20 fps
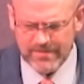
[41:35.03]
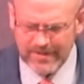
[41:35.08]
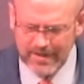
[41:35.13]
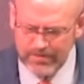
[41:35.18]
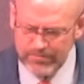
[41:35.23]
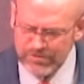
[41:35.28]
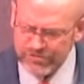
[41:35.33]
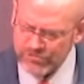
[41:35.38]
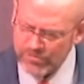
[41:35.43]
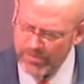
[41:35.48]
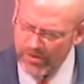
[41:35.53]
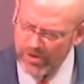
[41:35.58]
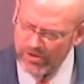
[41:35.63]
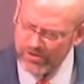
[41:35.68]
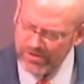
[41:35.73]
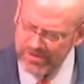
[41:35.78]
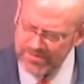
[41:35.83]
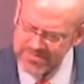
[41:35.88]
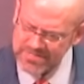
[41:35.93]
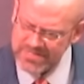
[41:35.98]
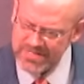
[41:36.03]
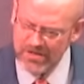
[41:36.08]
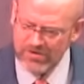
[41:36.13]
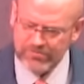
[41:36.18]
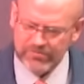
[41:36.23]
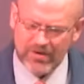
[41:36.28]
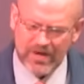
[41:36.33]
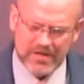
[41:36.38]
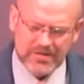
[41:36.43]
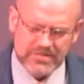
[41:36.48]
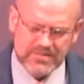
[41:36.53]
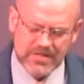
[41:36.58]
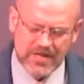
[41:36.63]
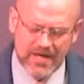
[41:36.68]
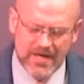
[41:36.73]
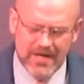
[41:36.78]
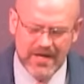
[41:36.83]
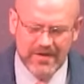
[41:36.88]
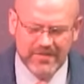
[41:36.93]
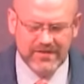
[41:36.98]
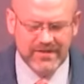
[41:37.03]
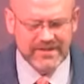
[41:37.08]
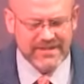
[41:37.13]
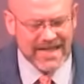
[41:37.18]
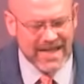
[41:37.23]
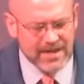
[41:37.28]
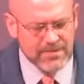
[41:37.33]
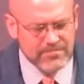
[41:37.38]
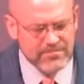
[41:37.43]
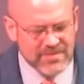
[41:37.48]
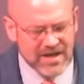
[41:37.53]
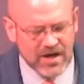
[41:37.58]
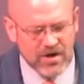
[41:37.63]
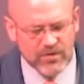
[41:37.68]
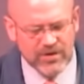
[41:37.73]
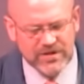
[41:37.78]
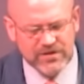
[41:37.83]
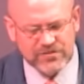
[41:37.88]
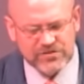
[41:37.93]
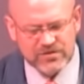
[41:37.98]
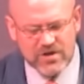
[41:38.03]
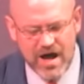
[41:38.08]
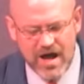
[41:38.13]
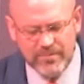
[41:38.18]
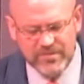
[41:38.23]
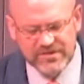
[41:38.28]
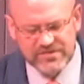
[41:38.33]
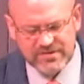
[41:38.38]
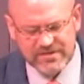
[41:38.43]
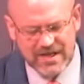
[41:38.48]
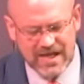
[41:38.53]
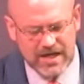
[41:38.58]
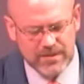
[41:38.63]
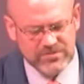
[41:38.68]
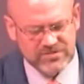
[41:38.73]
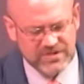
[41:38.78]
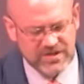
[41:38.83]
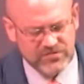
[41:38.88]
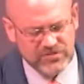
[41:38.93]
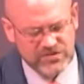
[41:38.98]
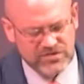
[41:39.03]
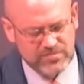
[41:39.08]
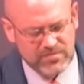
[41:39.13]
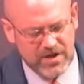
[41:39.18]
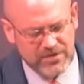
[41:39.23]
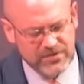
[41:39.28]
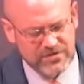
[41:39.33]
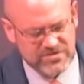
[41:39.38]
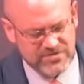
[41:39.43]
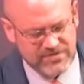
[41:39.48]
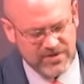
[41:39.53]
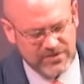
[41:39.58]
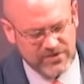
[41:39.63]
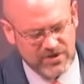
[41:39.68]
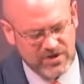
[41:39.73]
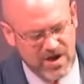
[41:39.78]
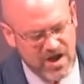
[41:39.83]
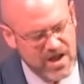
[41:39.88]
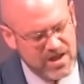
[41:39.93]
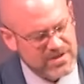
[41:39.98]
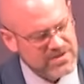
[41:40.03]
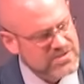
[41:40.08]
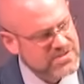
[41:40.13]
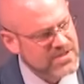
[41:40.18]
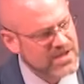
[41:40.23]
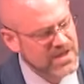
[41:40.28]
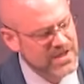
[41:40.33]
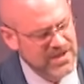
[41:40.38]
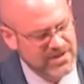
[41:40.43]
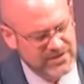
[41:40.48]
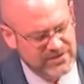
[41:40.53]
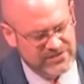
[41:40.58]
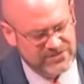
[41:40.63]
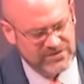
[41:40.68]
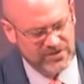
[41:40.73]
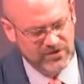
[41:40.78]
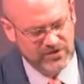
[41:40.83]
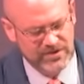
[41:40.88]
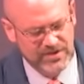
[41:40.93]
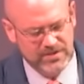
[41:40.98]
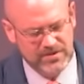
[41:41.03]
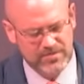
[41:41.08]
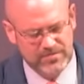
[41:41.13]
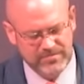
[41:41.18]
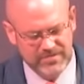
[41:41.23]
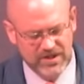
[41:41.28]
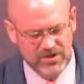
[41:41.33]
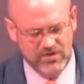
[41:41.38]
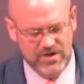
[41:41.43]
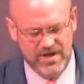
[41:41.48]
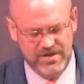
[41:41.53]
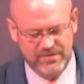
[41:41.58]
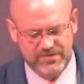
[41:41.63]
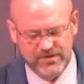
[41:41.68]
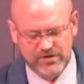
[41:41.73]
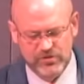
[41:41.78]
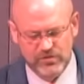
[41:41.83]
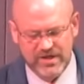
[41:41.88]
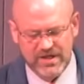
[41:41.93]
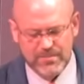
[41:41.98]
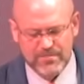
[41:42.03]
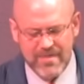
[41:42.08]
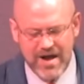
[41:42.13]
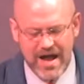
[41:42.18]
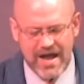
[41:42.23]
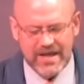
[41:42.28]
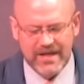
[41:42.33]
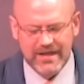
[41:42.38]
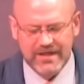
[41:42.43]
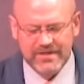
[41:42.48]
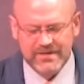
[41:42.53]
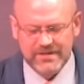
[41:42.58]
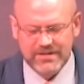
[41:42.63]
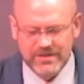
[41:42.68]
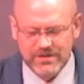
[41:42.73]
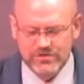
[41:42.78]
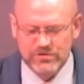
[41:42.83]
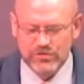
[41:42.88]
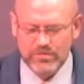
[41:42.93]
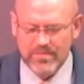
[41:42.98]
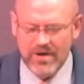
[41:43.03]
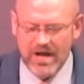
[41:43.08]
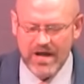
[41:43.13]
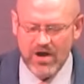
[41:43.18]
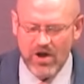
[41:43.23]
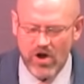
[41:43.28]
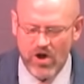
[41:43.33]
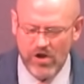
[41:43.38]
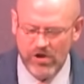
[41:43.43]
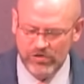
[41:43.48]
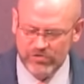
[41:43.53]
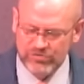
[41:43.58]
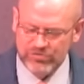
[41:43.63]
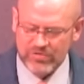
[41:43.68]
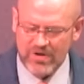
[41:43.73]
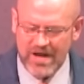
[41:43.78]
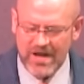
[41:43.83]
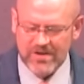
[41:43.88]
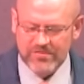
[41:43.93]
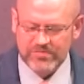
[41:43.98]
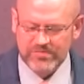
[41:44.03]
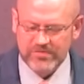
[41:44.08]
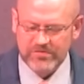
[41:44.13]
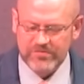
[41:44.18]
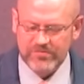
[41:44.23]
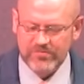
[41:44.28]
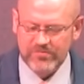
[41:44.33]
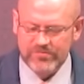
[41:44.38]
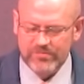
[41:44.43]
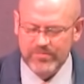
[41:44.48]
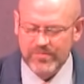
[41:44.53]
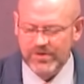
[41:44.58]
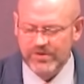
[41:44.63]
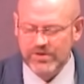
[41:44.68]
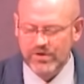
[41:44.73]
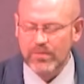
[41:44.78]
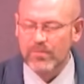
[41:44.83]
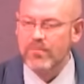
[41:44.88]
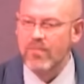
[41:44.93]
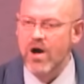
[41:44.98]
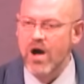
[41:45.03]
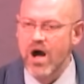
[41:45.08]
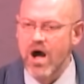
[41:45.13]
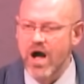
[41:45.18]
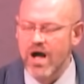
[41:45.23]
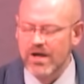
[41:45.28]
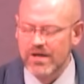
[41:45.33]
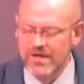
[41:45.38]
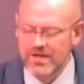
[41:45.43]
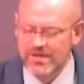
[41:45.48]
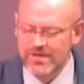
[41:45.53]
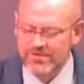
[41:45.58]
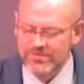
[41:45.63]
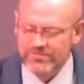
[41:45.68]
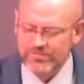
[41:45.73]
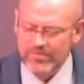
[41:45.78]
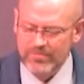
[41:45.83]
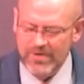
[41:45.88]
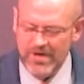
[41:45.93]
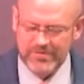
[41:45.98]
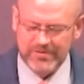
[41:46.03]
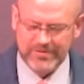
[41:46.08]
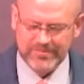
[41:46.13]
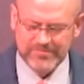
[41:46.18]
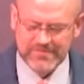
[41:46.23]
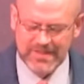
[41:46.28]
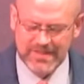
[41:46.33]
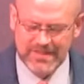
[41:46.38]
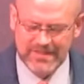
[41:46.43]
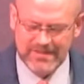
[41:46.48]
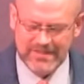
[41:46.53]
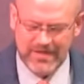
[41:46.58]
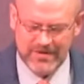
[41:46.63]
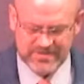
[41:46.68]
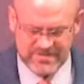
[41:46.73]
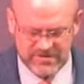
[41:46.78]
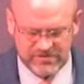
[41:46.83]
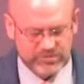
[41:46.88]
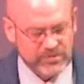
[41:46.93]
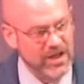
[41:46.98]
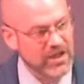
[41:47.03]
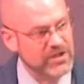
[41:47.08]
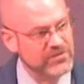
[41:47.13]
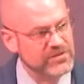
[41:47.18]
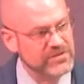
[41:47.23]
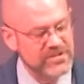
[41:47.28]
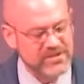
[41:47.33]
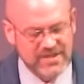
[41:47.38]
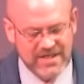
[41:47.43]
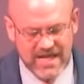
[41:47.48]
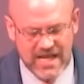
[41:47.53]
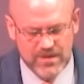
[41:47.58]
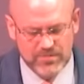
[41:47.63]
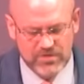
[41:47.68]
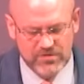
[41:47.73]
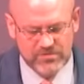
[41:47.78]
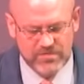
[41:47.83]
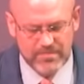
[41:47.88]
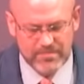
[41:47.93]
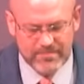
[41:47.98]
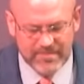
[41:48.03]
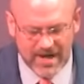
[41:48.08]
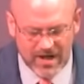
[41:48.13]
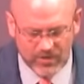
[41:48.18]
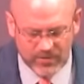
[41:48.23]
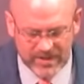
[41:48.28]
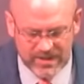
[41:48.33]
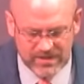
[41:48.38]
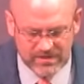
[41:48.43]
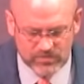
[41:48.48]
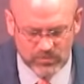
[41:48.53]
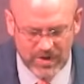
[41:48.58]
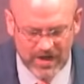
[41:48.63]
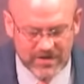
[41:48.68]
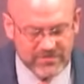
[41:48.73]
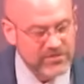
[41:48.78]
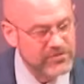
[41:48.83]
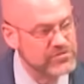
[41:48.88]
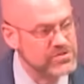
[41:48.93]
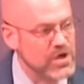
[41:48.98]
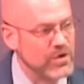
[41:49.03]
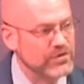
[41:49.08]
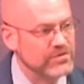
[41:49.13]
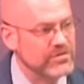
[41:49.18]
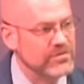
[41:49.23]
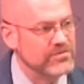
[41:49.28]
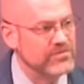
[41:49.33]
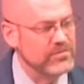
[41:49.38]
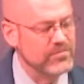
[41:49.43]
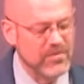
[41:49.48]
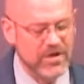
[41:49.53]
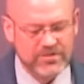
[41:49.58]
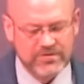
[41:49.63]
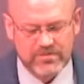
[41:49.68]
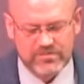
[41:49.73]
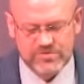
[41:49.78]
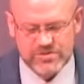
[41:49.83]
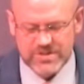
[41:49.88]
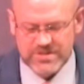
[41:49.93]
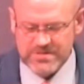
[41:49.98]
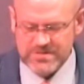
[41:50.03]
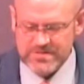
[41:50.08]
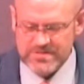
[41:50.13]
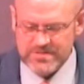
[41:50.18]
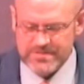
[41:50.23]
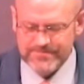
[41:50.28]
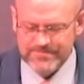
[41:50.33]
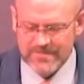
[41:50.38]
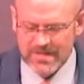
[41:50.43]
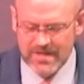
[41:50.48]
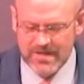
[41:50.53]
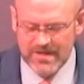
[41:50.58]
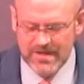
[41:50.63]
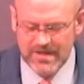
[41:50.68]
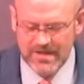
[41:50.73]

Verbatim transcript: Then Mr. Barker himself writes The name Mary is common to names given to mothers of other gods. The Syrian Myrrha, the Greek Maya, and the Hindu Maya all derive from the familiar Ma for mother. Now, is this relevant to the name of Mary, wife of Joseph and mother of Jesus?